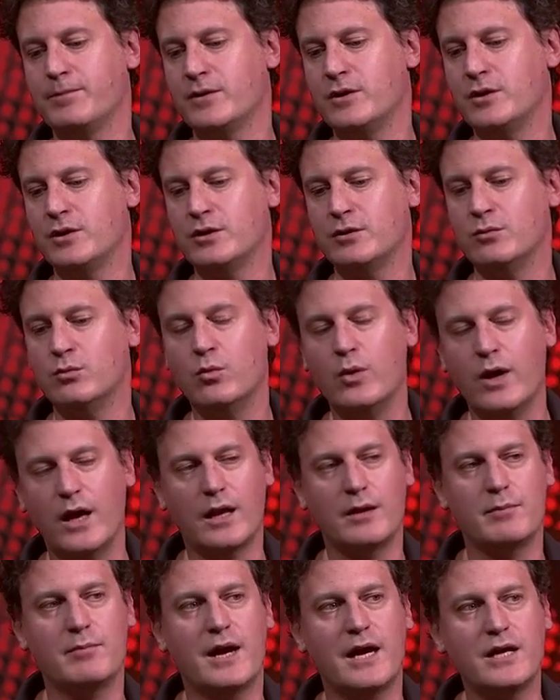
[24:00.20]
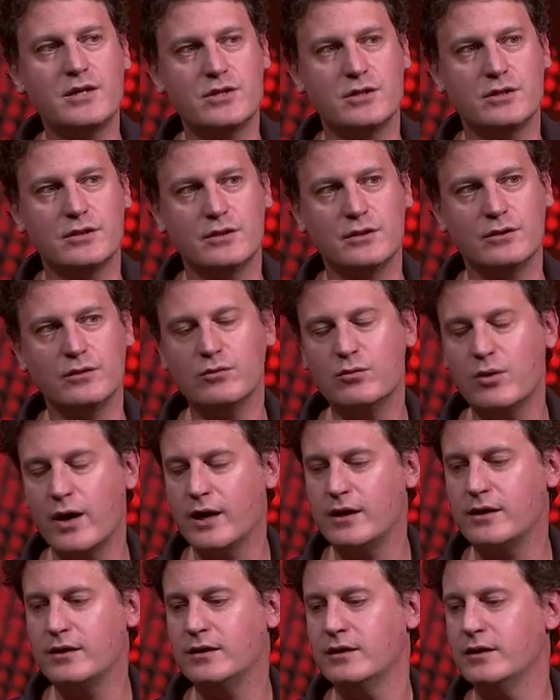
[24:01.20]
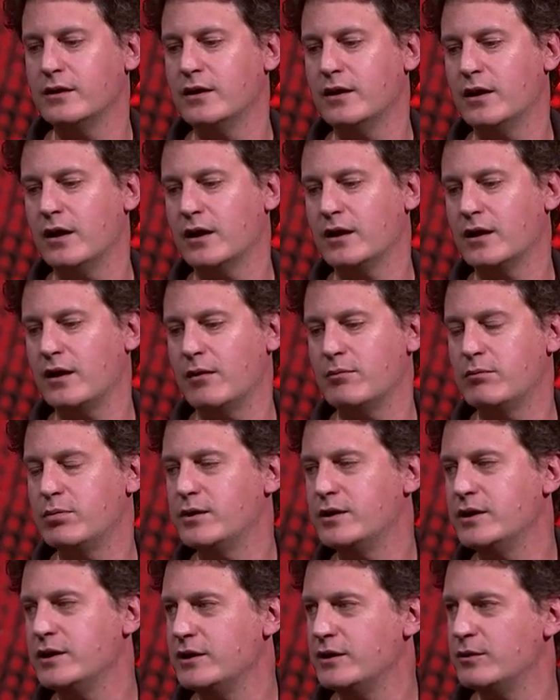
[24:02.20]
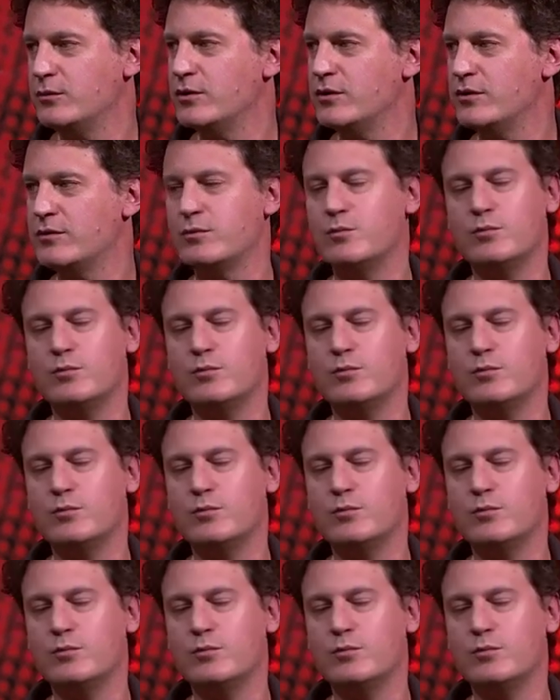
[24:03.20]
you can well imagine that when a company with